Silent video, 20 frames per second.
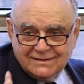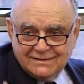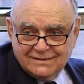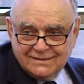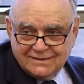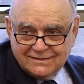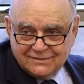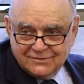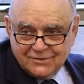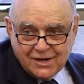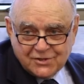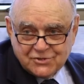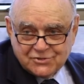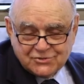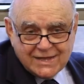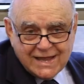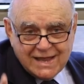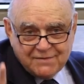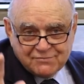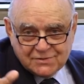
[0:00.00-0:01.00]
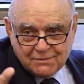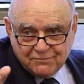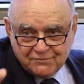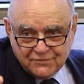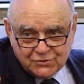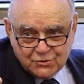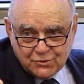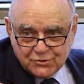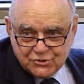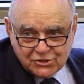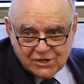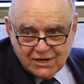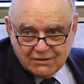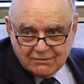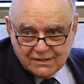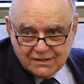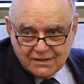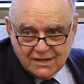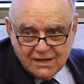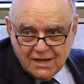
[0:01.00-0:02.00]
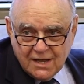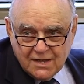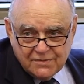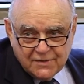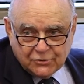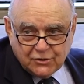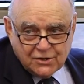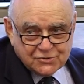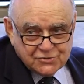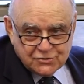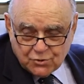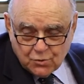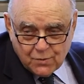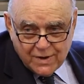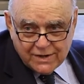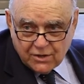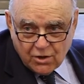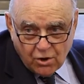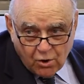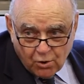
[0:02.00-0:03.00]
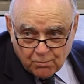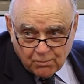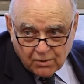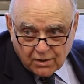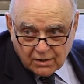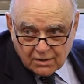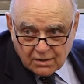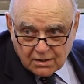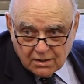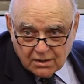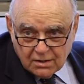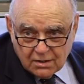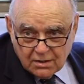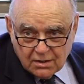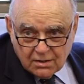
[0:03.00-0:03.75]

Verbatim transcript: they're, they're nuts to have some fiduciary that doesn't do any homework.